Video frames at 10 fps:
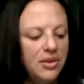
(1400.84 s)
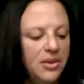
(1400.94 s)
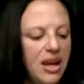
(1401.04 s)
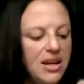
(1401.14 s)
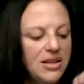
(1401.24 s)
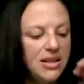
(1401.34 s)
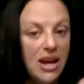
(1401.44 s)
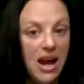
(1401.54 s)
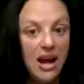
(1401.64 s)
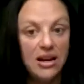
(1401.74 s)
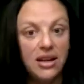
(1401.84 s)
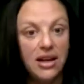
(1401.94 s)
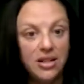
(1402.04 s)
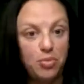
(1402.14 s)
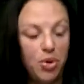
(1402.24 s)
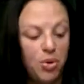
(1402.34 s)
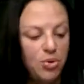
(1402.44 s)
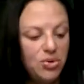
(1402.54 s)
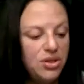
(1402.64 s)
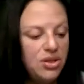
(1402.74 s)
like today I like to
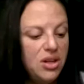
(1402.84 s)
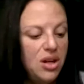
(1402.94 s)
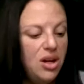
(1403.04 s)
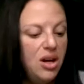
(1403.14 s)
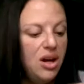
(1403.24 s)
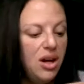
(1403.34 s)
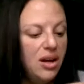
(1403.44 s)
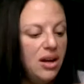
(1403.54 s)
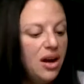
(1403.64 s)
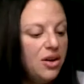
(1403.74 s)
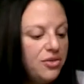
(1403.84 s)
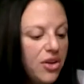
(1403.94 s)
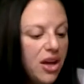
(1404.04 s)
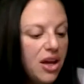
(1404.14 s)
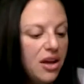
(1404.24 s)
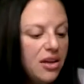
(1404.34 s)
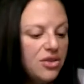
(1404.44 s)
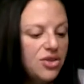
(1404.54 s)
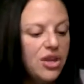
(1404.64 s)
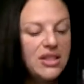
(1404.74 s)
post a nail fee.
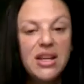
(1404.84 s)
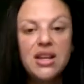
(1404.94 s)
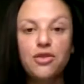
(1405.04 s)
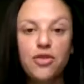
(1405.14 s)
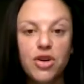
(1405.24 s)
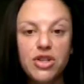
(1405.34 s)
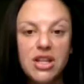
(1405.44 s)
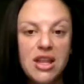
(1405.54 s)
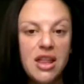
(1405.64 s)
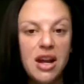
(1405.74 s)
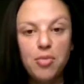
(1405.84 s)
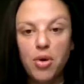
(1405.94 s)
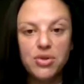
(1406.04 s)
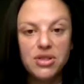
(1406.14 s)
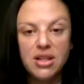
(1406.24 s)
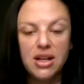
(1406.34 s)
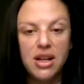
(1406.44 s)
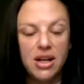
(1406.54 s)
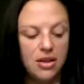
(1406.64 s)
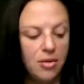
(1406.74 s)
So that's like the first thing that I posted
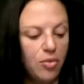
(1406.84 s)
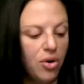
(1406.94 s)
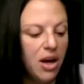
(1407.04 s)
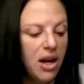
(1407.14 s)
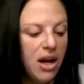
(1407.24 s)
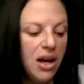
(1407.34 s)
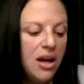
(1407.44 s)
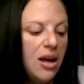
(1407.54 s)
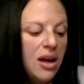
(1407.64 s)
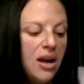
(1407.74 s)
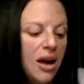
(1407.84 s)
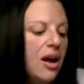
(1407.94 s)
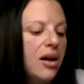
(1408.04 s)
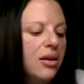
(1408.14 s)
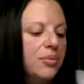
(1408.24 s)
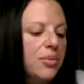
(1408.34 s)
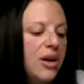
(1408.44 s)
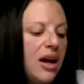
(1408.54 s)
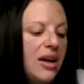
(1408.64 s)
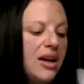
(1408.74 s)
in the morning.
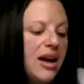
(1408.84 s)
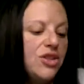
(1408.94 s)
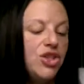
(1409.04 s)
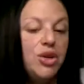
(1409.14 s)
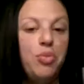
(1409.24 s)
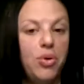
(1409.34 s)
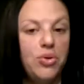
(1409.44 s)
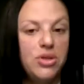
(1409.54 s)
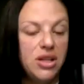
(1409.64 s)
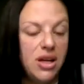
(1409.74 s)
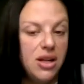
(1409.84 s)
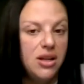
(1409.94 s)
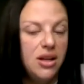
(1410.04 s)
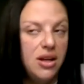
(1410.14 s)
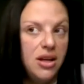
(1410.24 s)
I actually posted